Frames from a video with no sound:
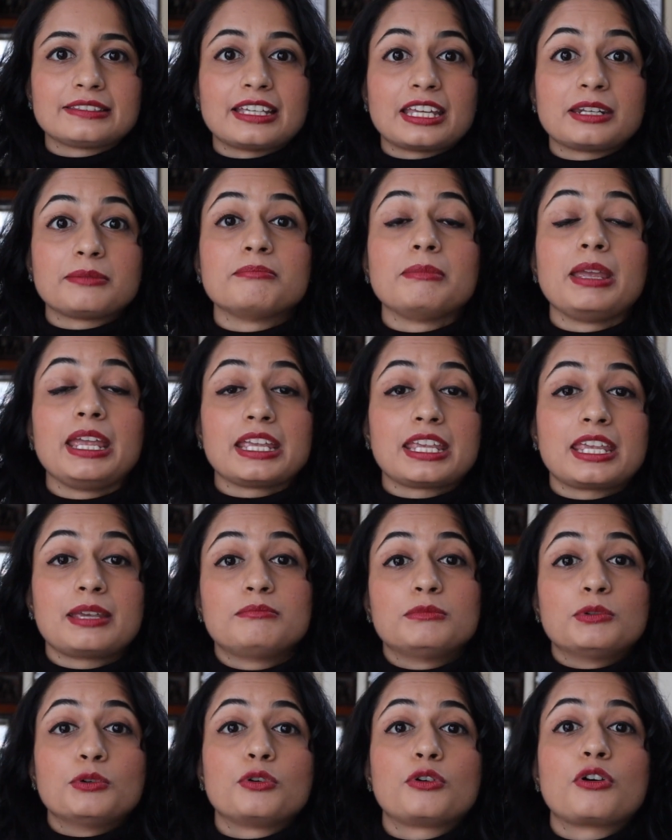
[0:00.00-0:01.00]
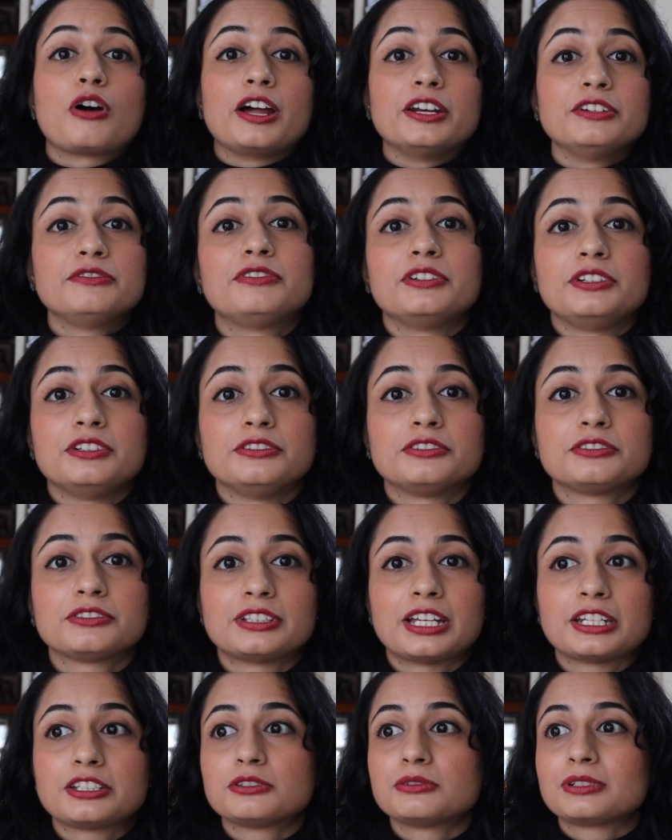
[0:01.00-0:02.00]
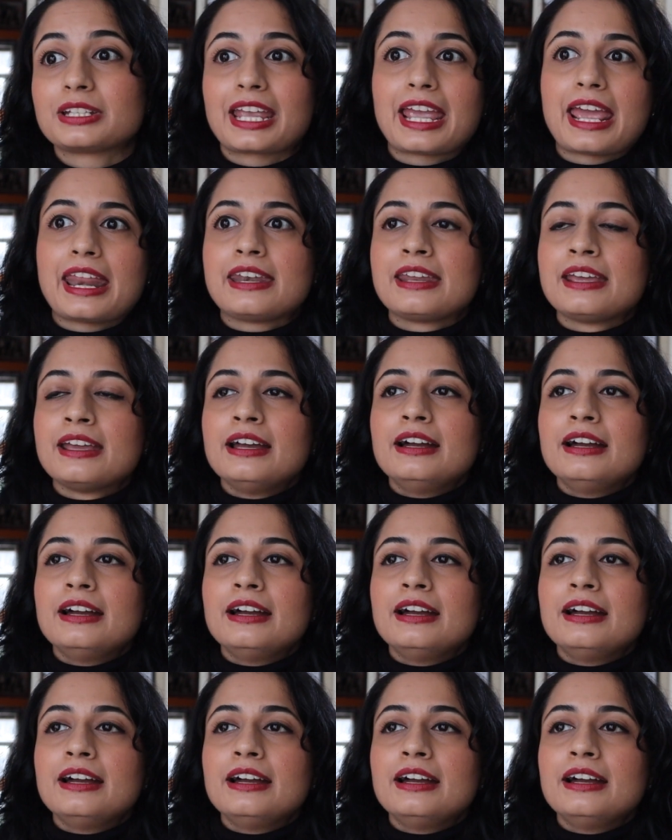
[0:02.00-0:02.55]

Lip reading: that make him more confident, so that you can